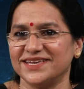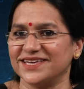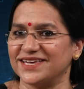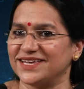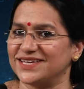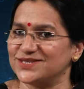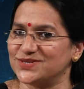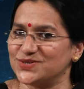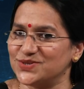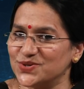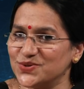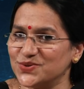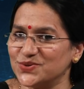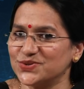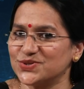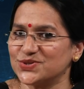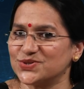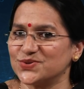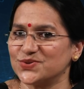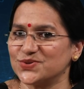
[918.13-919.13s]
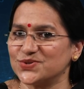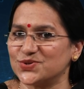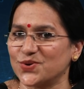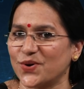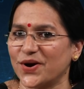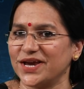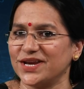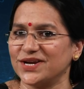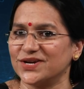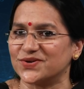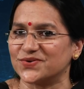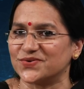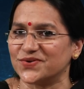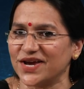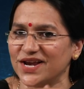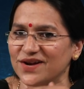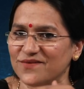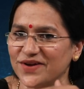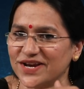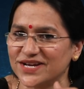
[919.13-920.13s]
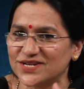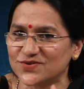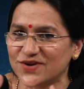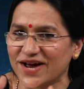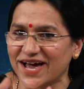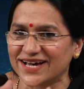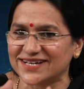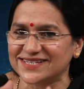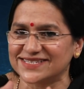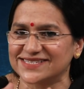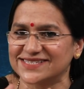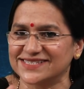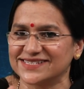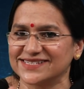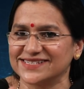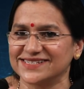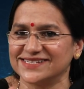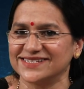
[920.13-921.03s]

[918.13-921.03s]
is used to join railway tracks